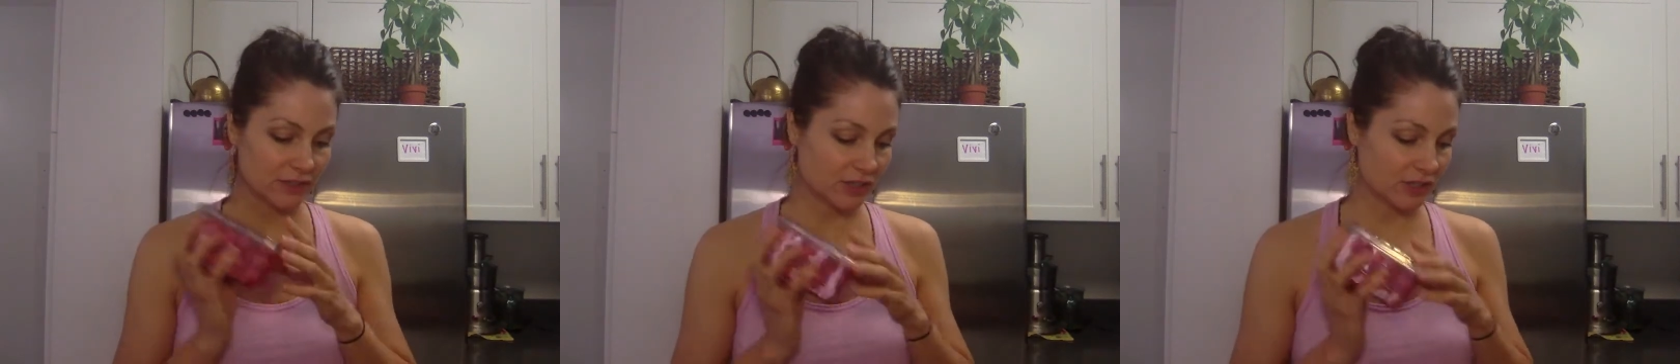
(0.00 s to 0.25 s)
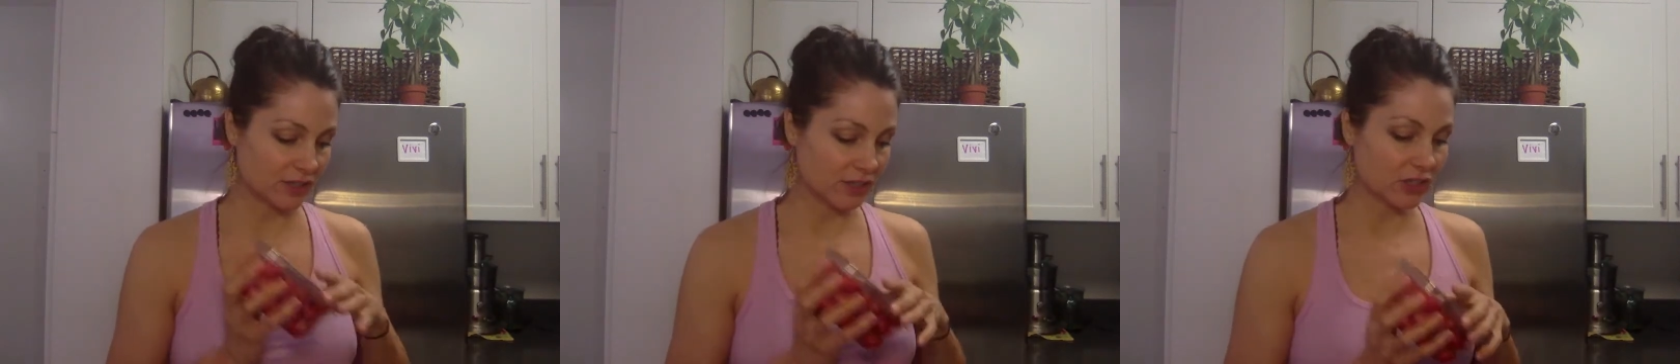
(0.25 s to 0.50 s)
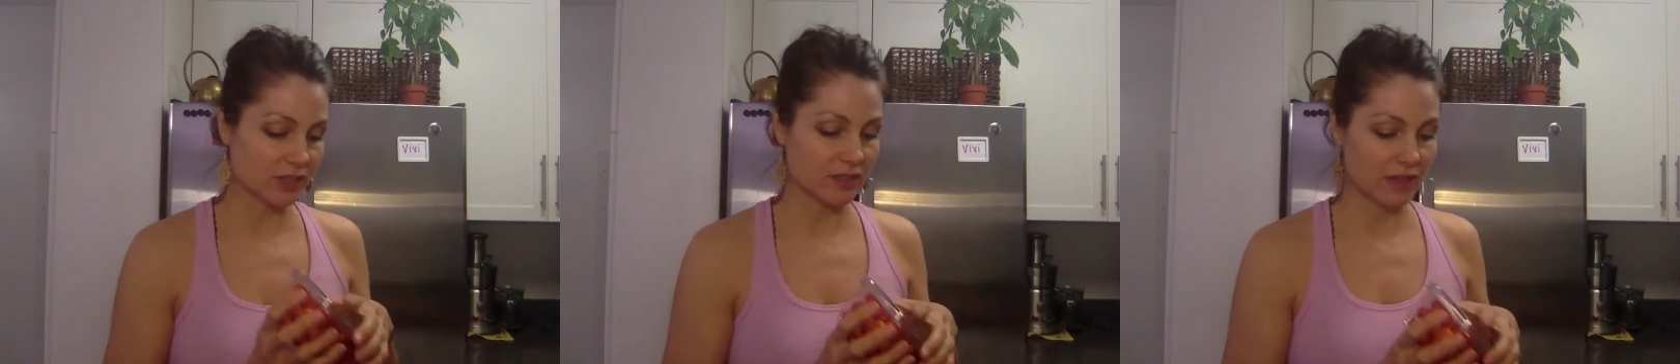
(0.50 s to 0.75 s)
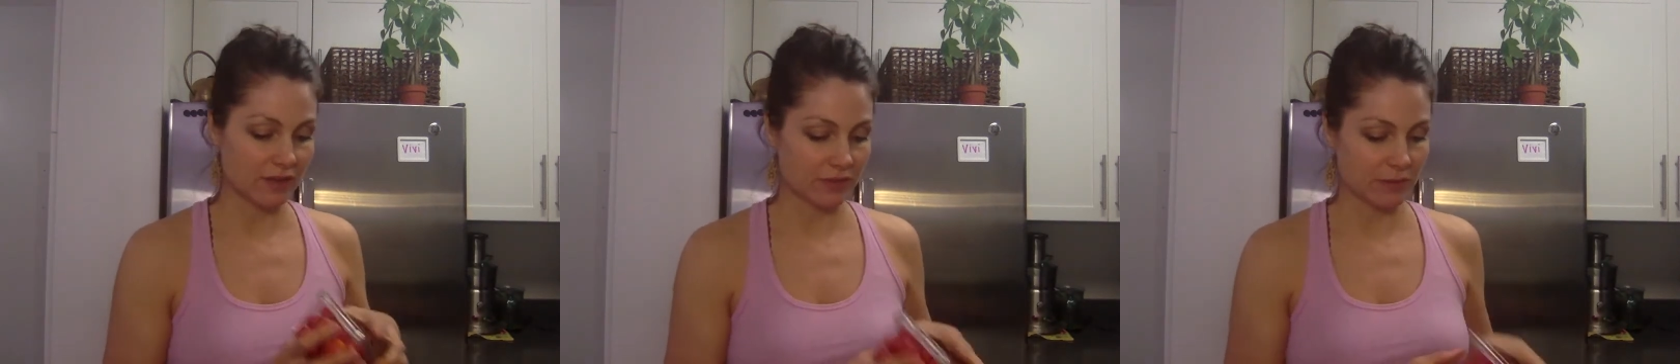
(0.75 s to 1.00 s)
she just
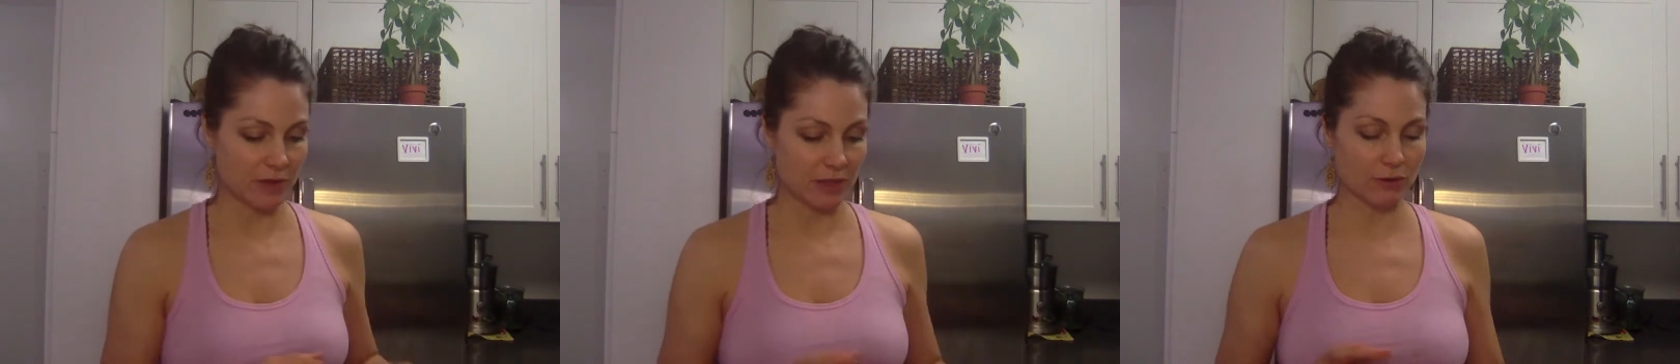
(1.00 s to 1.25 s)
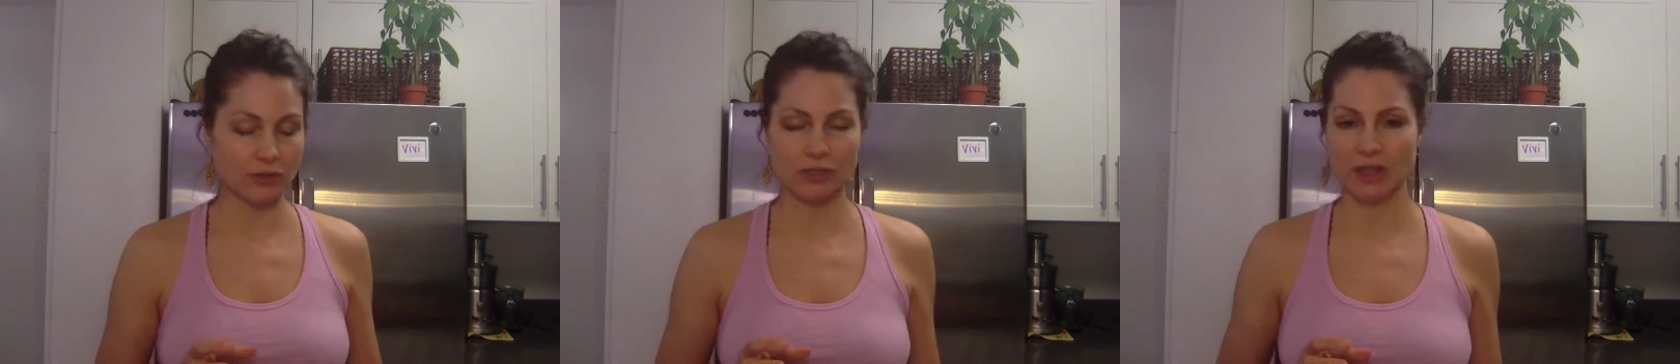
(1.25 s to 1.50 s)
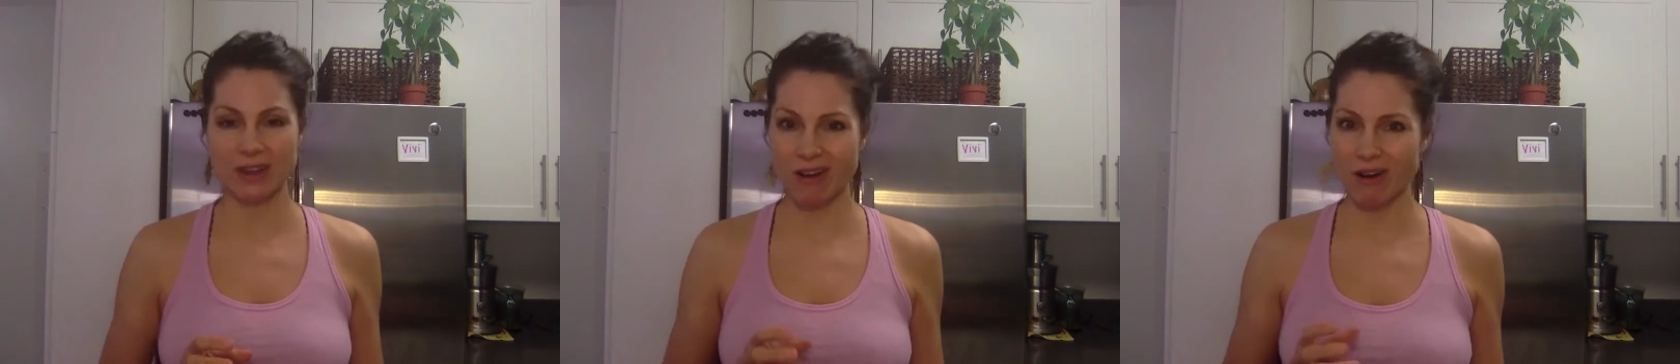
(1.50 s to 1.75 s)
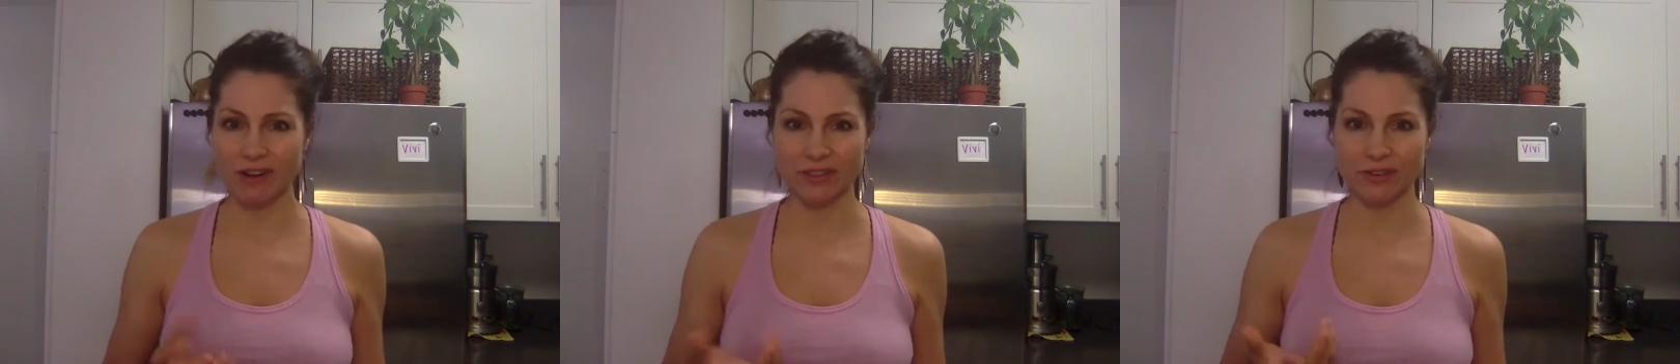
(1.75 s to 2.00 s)
loves them, and
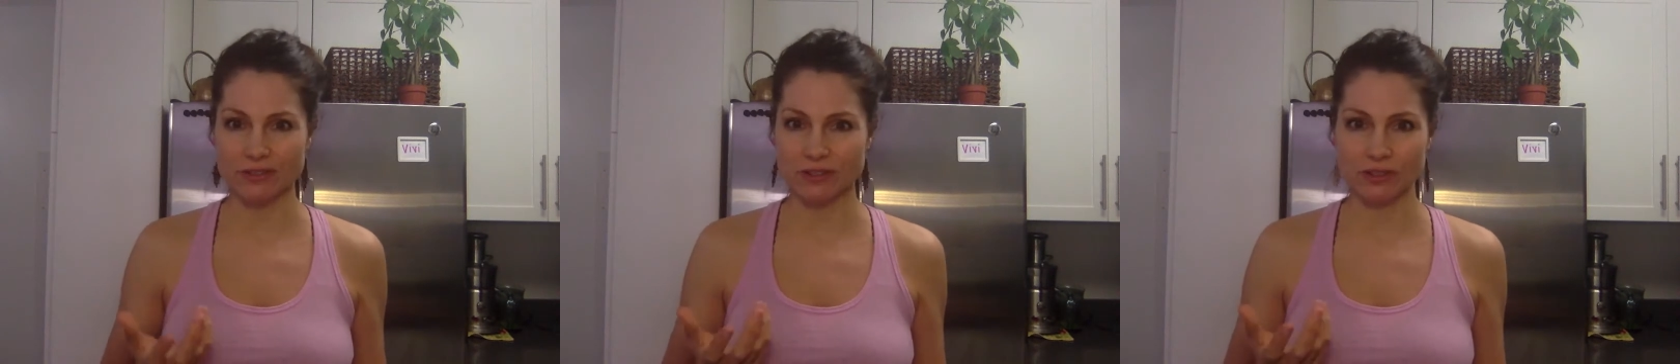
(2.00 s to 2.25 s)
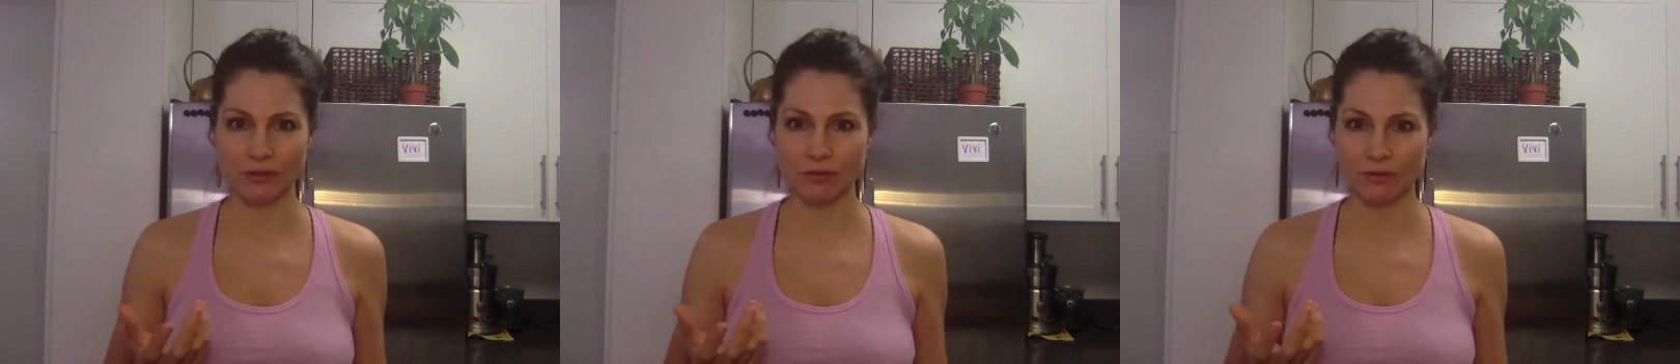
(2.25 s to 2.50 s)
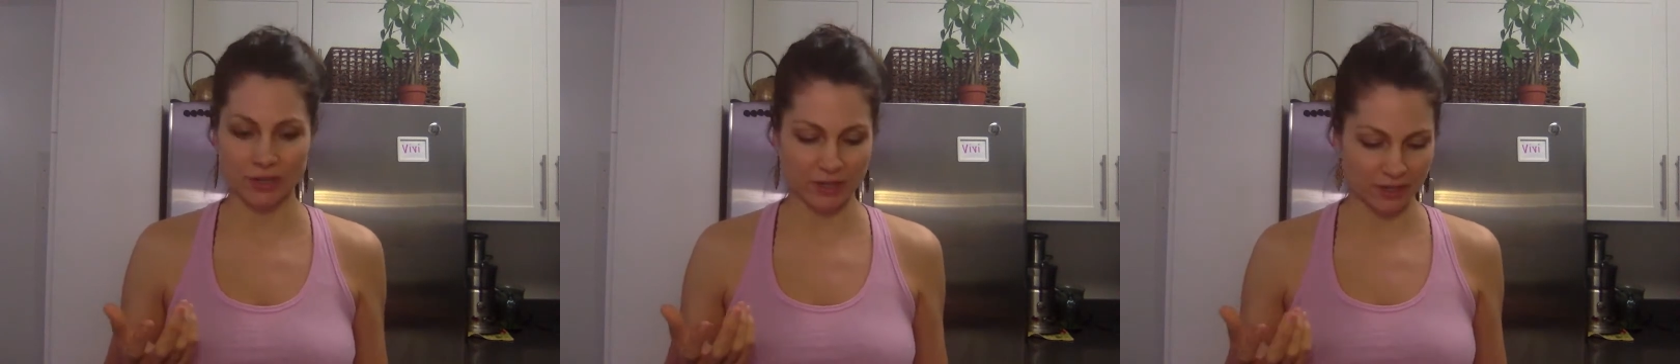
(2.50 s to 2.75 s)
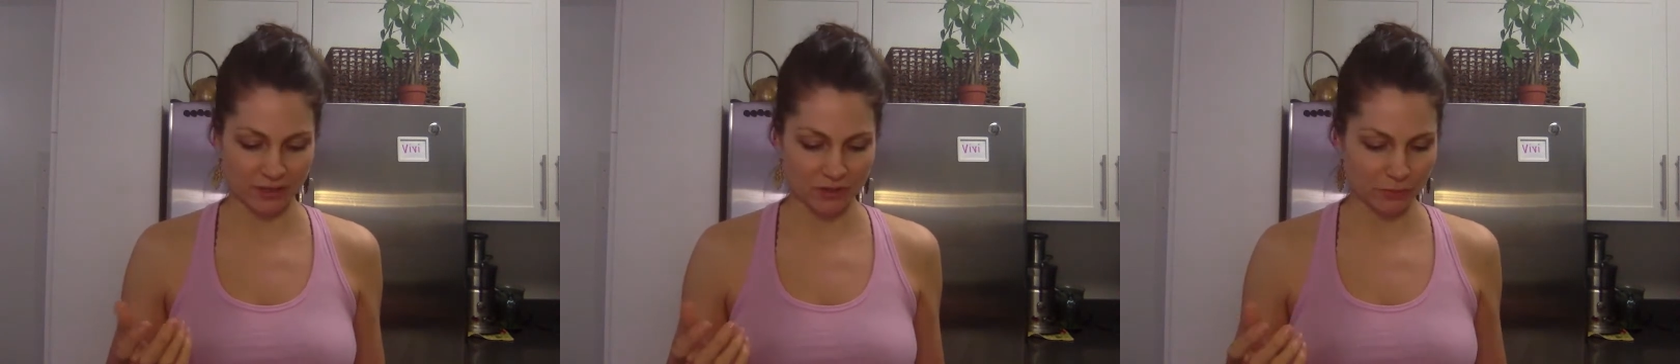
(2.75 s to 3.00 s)
they're so good
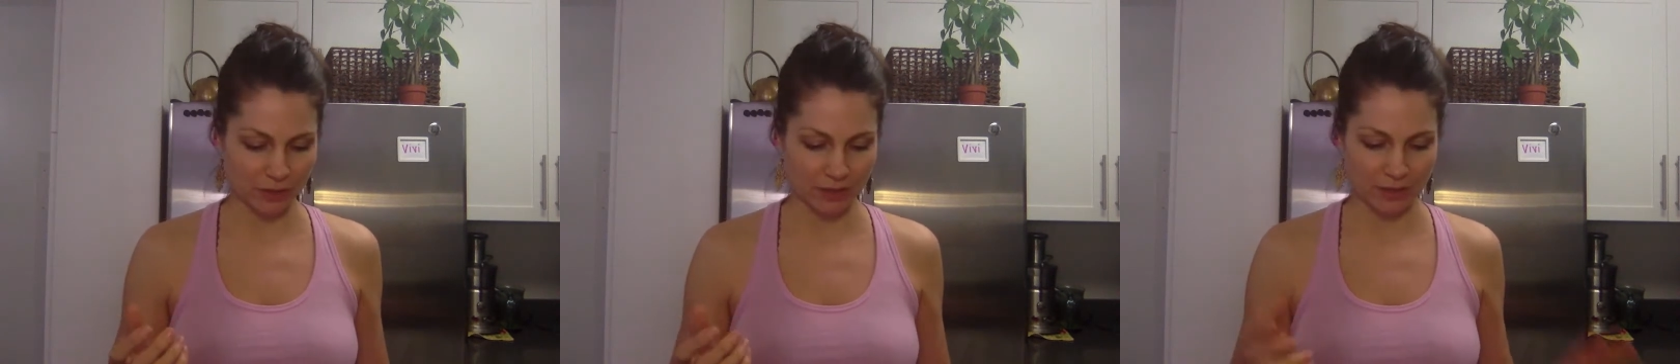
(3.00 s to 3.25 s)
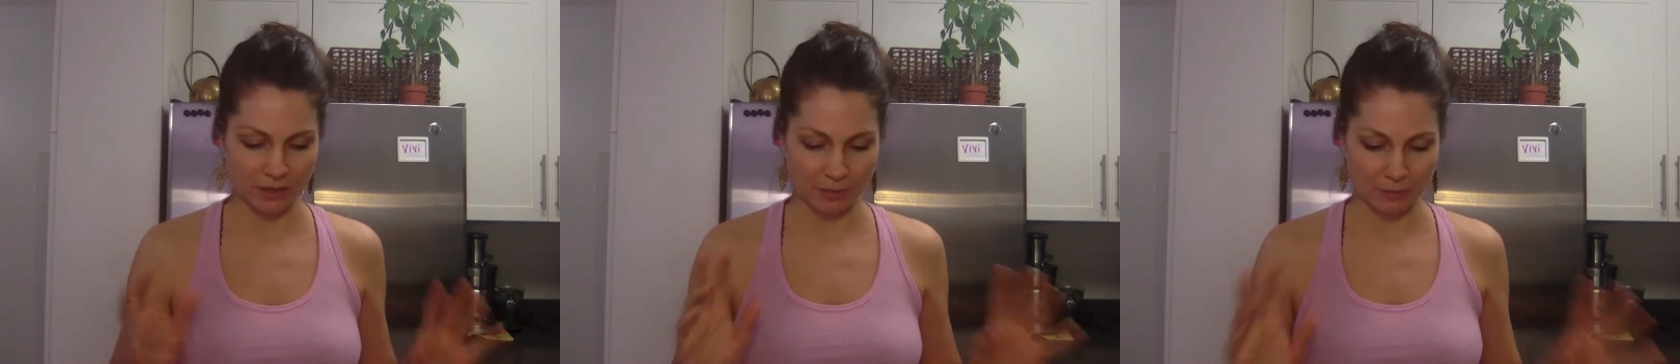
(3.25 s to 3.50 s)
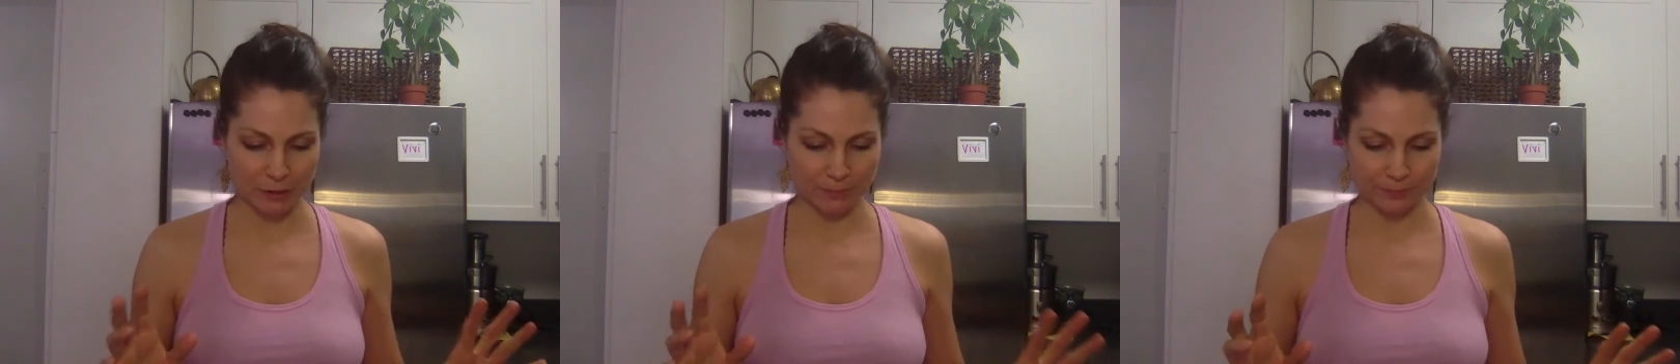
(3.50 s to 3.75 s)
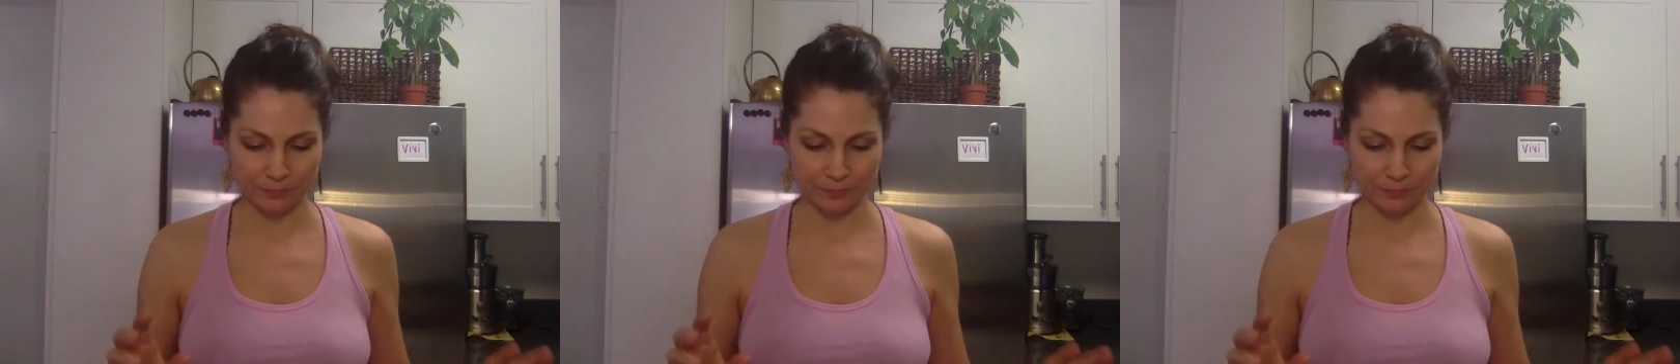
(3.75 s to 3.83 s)
and sweet and yummy.